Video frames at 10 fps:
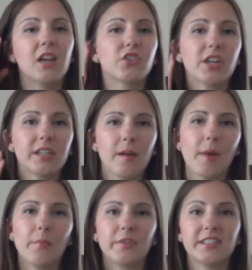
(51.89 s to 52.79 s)
Tried to come
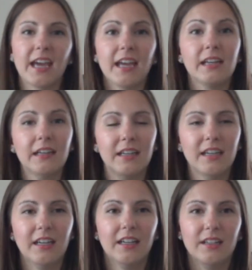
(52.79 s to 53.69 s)
up with 10
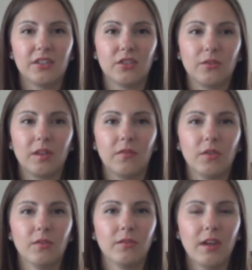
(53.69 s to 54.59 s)
to give
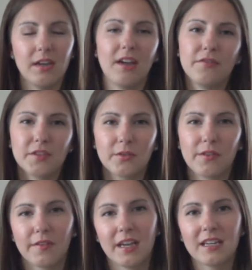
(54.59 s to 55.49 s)
you enough sort
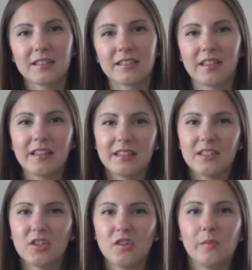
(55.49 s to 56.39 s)
of things to
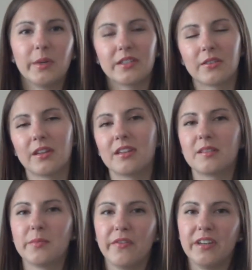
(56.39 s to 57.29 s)
listen to, but so that
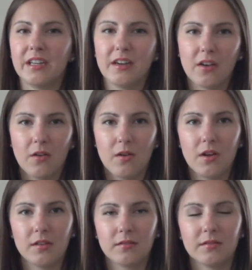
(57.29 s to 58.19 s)
this movie didn't go
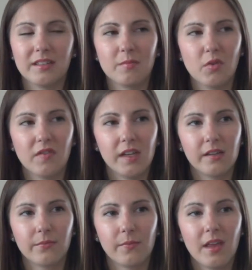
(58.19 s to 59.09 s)
on, this movie.
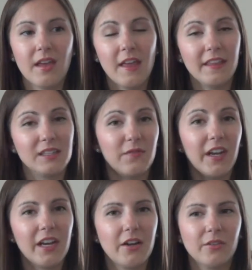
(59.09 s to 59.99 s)
This
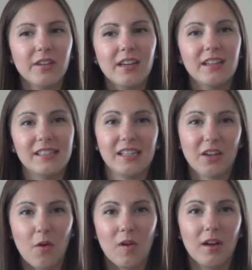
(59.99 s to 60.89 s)
video
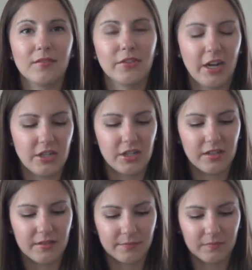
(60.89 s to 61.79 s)
didn't go on for
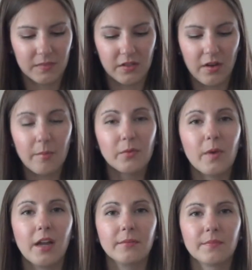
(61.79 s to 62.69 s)
ages. So number
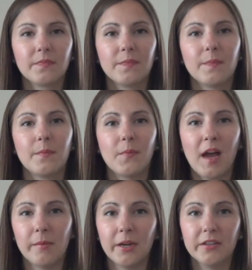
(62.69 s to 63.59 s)
one,
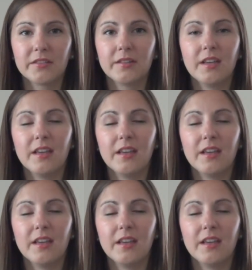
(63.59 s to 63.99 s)
eyebrows.